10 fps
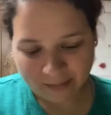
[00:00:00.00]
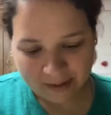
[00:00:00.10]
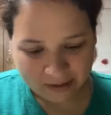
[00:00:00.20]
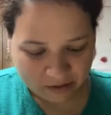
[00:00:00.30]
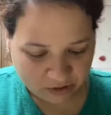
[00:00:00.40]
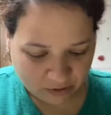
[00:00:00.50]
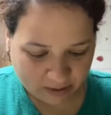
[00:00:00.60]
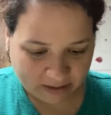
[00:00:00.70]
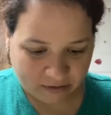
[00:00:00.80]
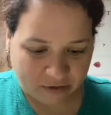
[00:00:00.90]
So
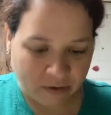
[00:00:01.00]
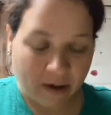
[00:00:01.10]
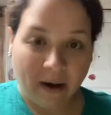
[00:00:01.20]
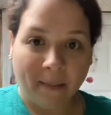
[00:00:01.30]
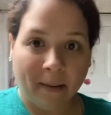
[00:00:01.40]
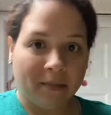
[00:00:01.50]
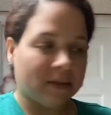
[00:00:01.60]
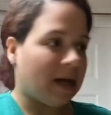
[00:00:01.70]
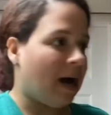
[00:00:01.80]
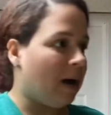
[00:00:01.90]
get those little air bubbles
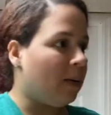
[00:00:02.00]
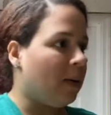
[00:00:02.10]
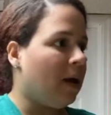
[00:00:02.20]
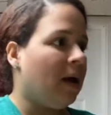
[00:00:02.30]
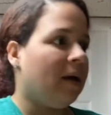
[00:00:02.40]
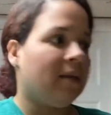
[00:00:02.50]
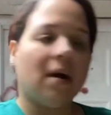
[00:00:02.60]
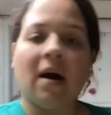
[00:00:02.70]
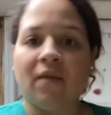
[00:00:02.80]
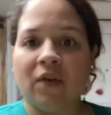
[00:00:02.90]
out.
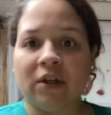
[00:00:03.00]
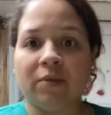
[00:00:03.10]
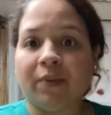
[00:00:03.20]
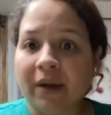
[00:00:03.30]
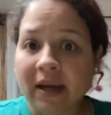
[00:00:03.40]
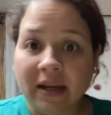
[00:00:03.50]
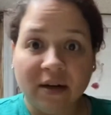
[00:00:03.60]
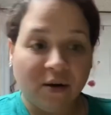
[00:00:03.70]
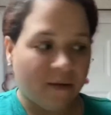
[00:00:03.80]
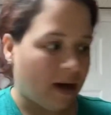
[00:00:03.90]
The oven is preheated
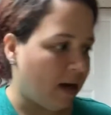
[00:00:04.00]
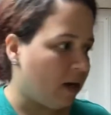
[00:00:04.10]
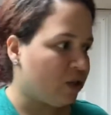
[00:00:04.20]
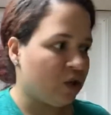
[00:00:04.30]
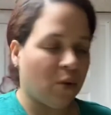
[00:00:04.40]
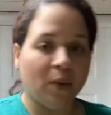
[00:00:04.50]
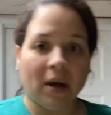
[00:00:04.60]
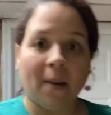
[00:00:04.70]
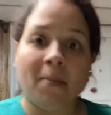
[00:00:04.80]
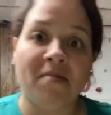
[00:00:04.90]
already, so we're
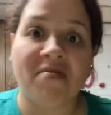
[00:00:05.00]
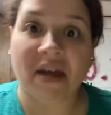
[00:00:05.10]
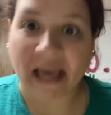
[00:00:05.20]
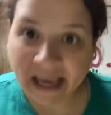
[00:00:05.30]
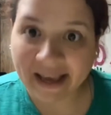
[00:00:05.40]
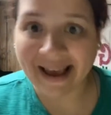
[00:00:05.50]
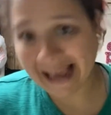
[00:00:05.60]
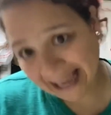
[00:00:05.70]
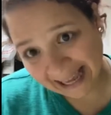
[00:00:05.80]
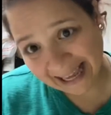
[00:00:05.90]
gonna put the cake
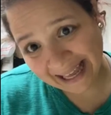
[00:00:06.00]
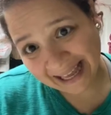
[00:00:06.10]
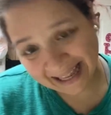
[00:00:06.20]
in.